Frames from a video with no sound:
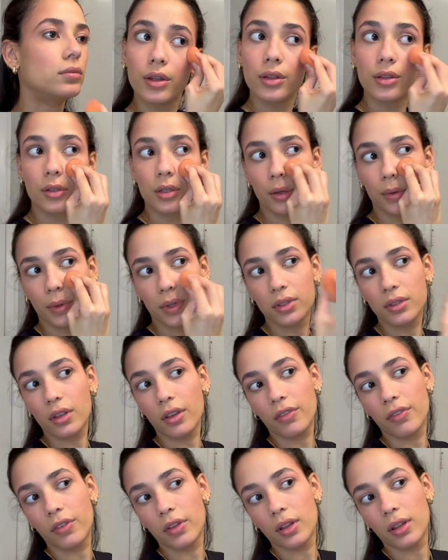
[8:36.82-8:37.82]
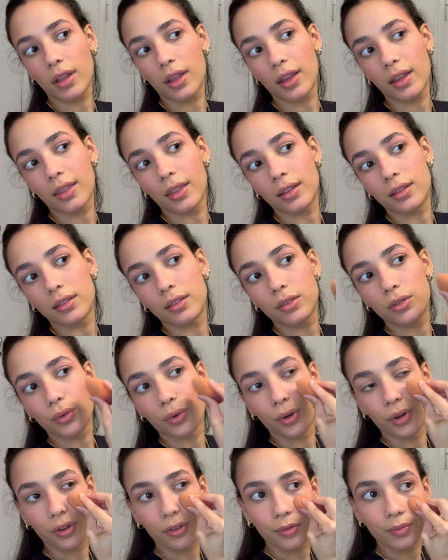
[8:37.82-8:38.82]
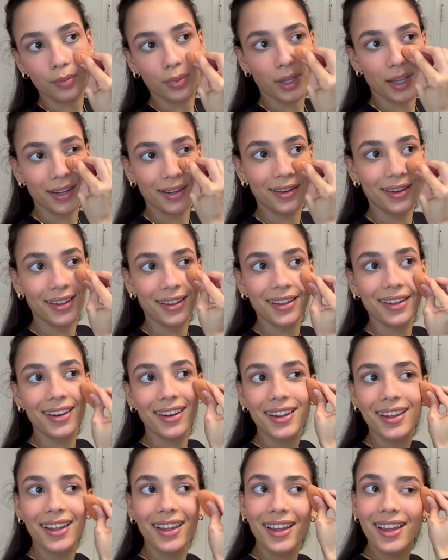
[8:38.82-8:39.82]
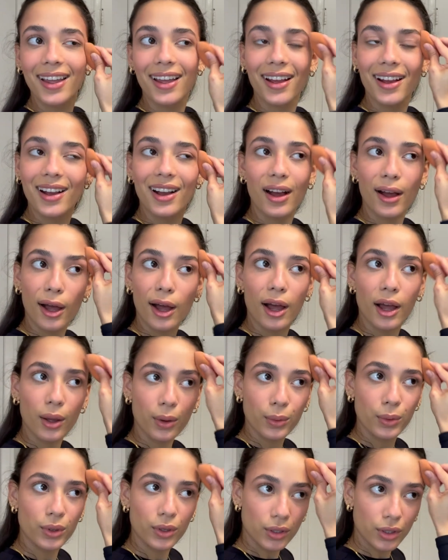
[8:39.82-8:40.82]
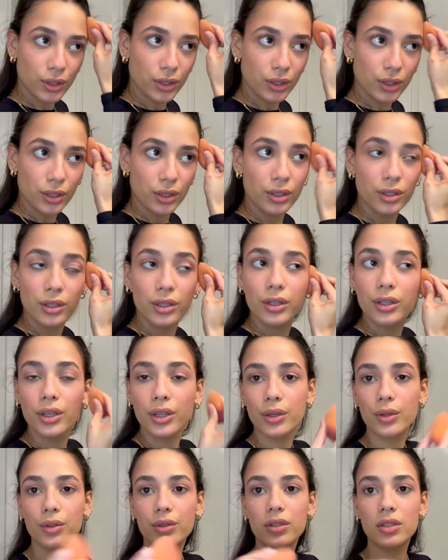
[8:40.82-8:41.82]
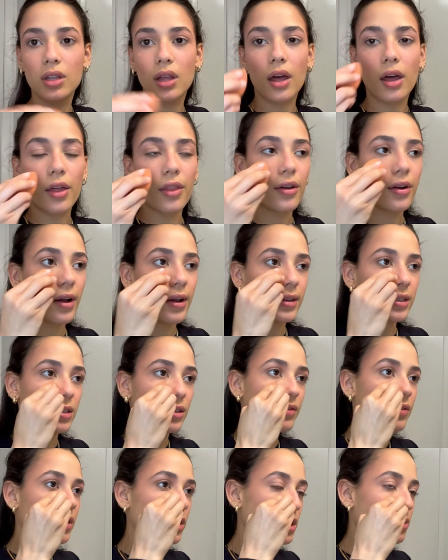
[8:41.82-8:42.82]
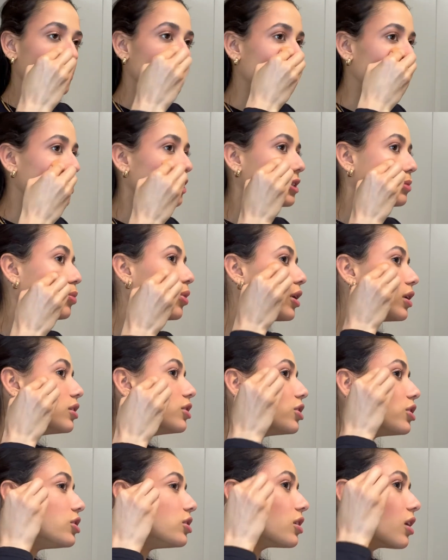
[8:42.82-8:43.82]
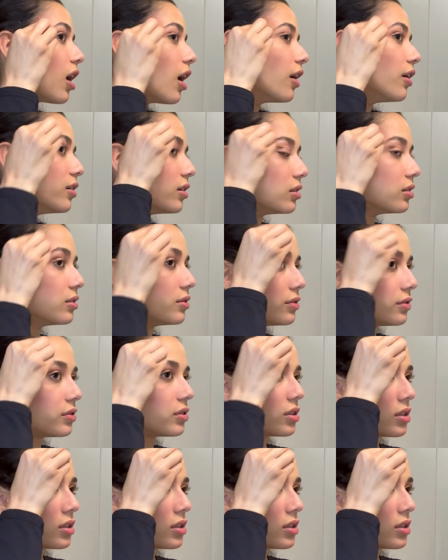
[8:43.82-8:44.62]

So once I feel like that's sort of blended, I will use the other end of this beauty sponge to kind of